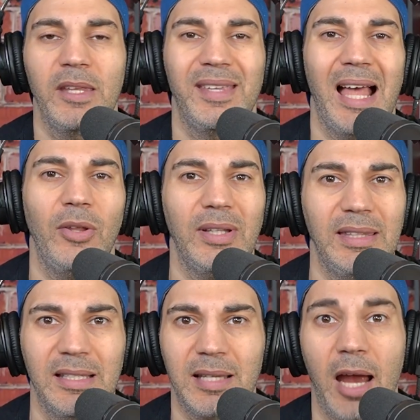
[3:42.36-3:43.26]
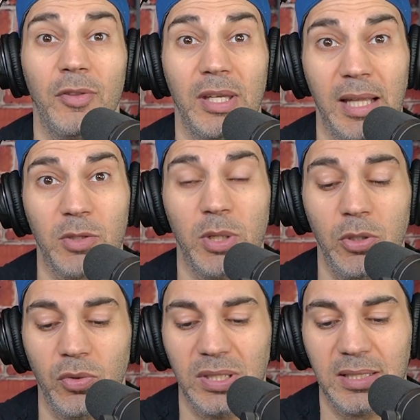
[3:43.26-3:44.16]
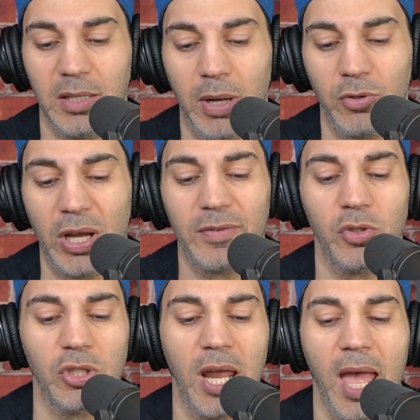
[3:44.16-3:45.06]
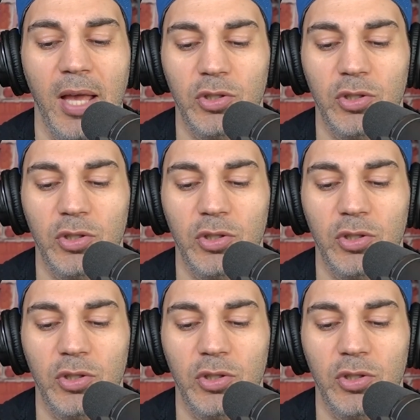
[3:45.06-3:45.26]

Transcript: You got to look at the entire thing. That's what I do in 16-round draft solution.